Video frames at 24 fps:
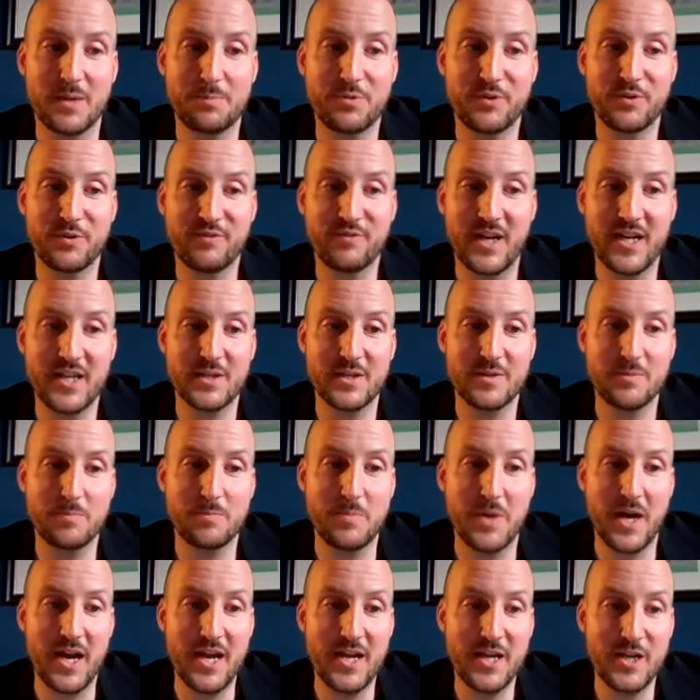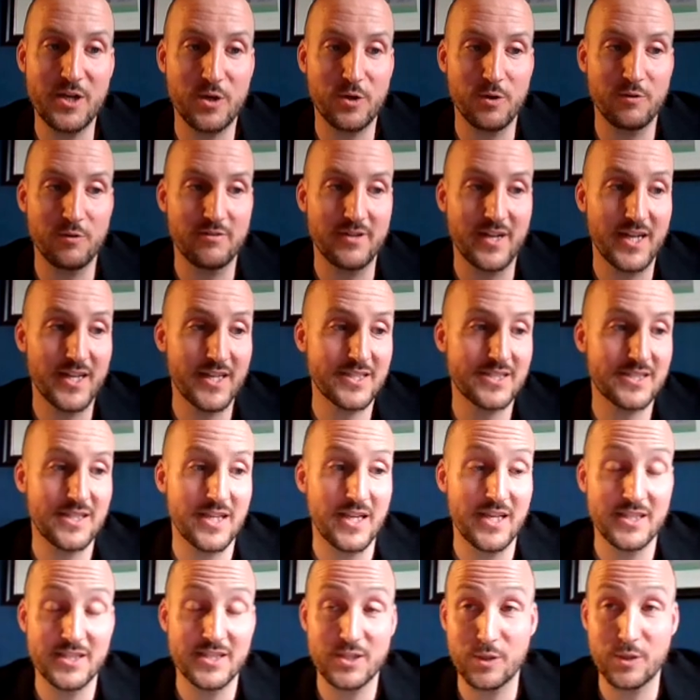provided by COVAX
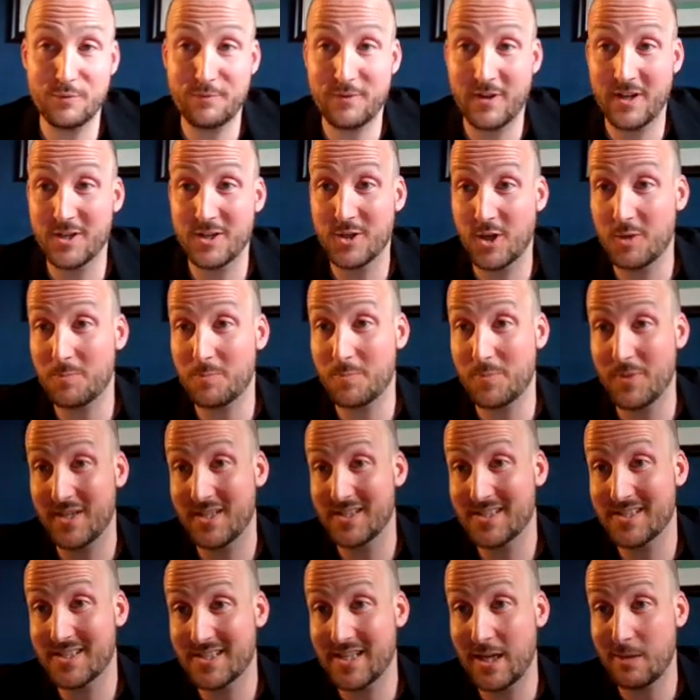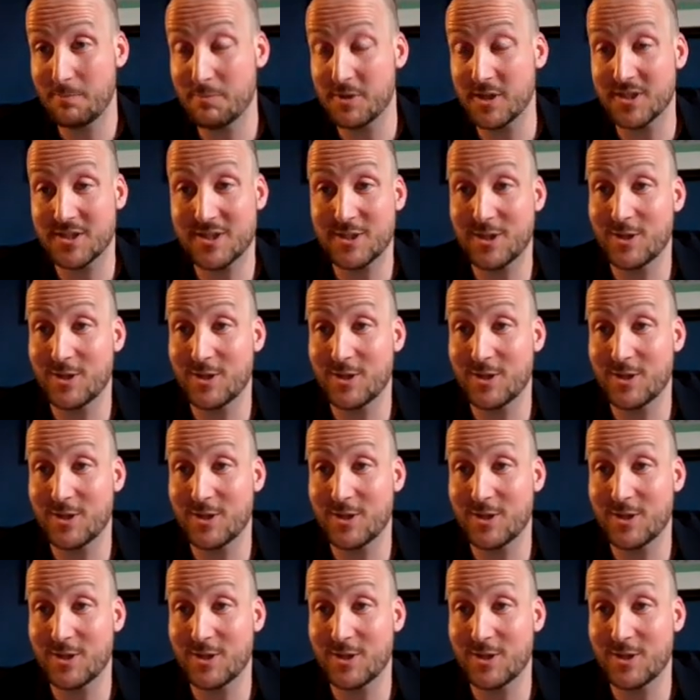has so far not been established.